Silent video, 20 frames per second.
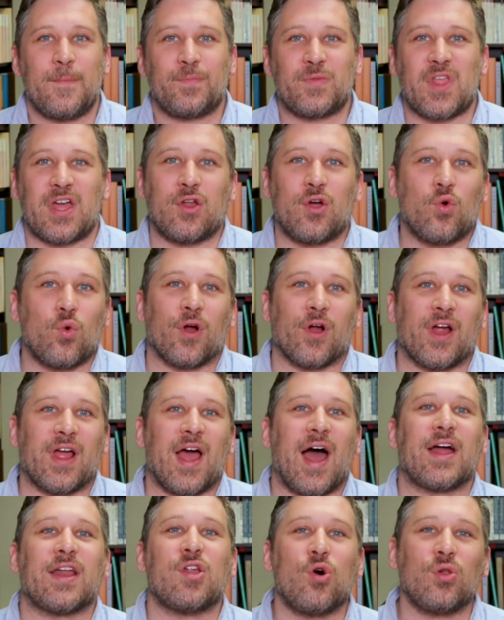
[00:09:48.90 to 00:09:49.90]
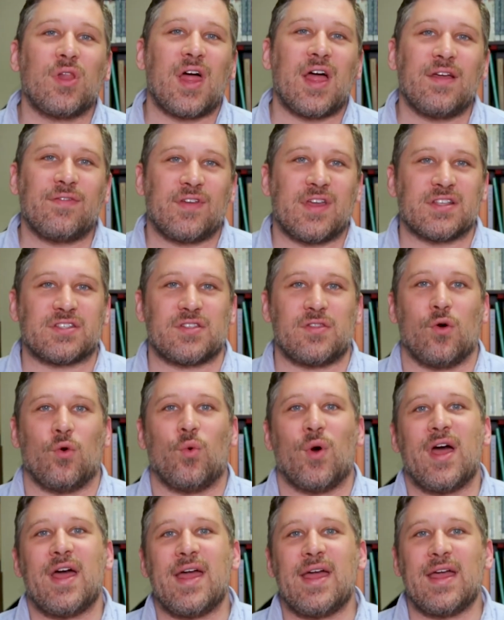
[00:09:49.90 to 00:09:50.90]
And don't worry, I know life gets in the
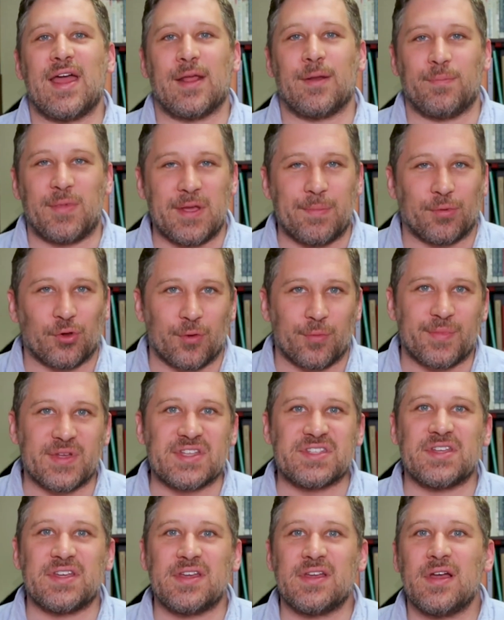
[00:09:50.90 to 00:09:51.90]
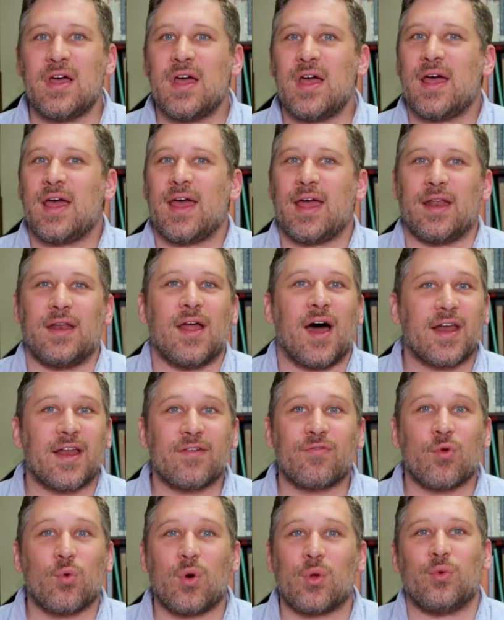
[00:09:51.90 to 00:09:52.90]
way and people are busy, and not
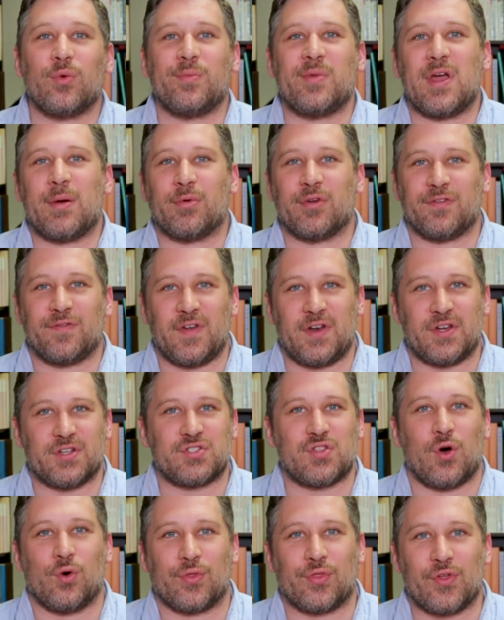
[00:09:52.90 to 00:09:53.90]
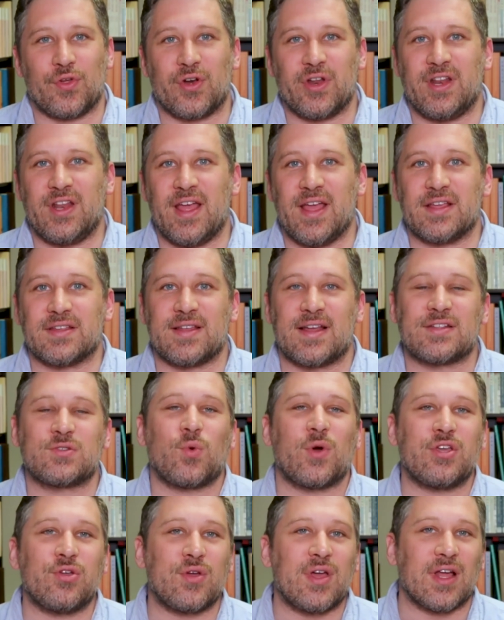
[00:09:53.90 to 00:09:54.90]
everyone will be able to finish the whole 30 days. That's
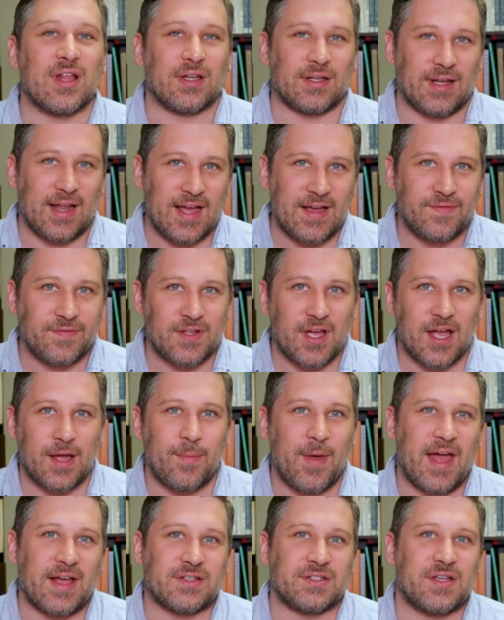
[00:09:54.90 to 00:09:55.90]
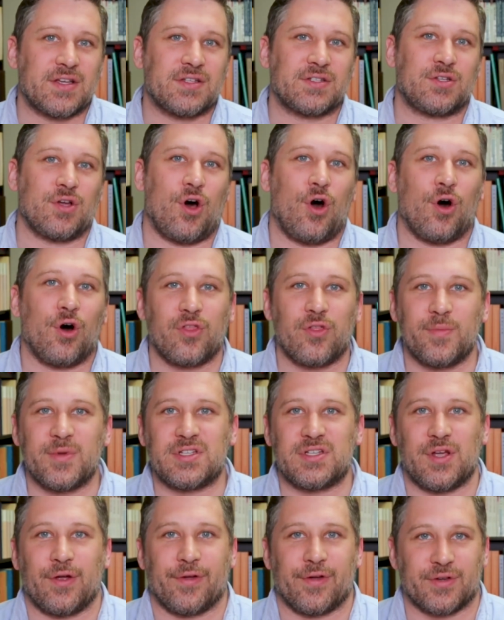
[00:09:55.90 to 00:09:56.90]
why you get lifetime access to all the
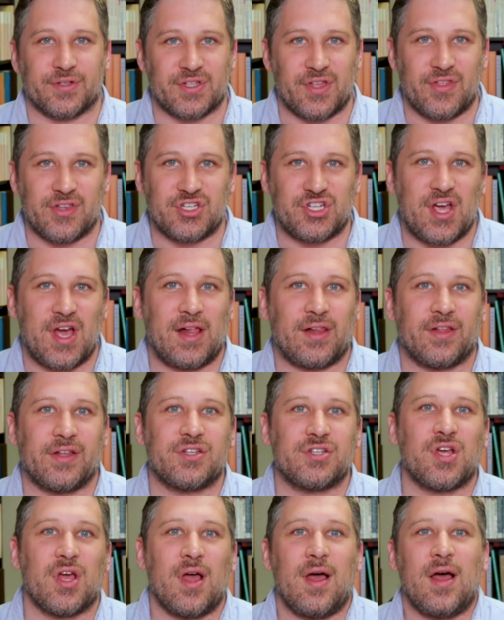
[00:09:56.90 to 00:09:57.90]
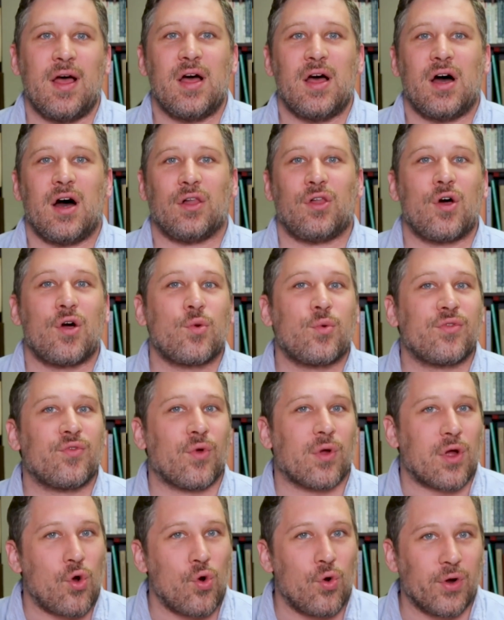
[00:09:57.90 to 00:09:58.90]
materials in the challenge, along with
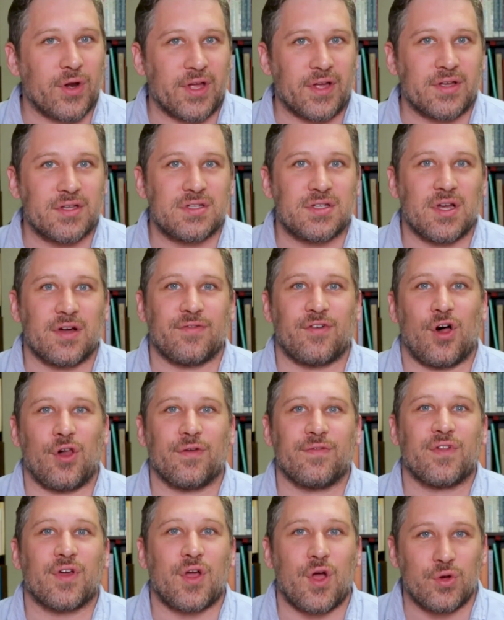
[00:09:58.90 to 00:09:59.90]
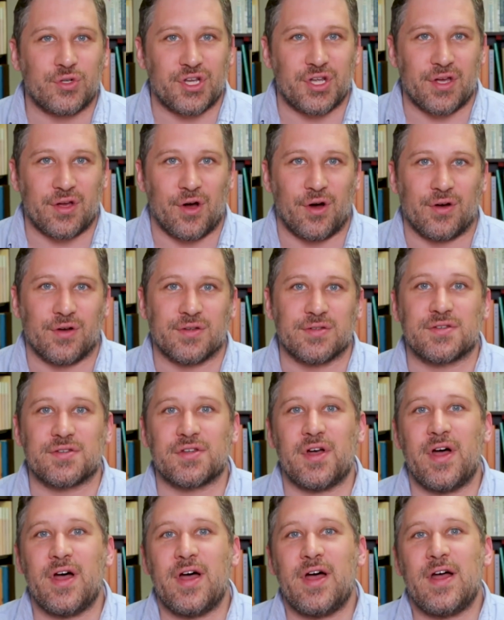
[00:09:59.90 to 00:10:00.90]
recordings of all of the coaching calls.
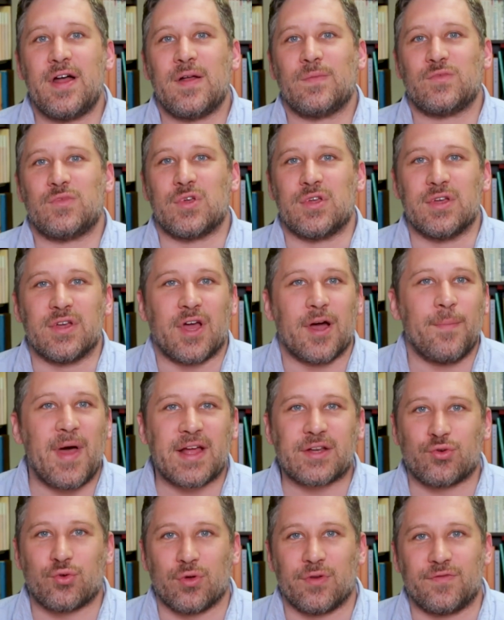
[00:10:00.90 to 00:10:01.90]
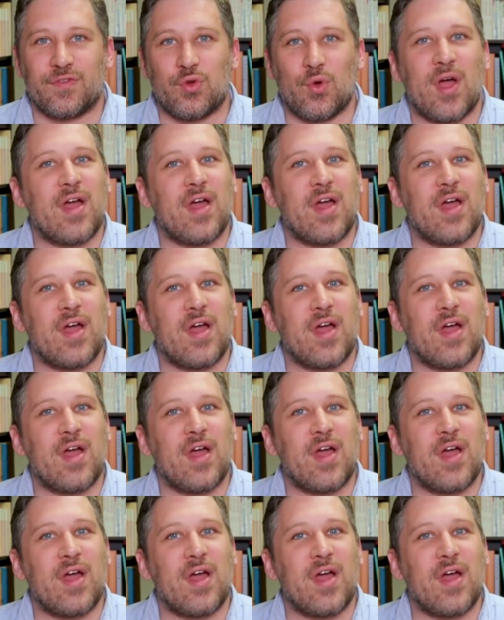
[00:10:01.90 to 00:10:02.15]
You can come back to review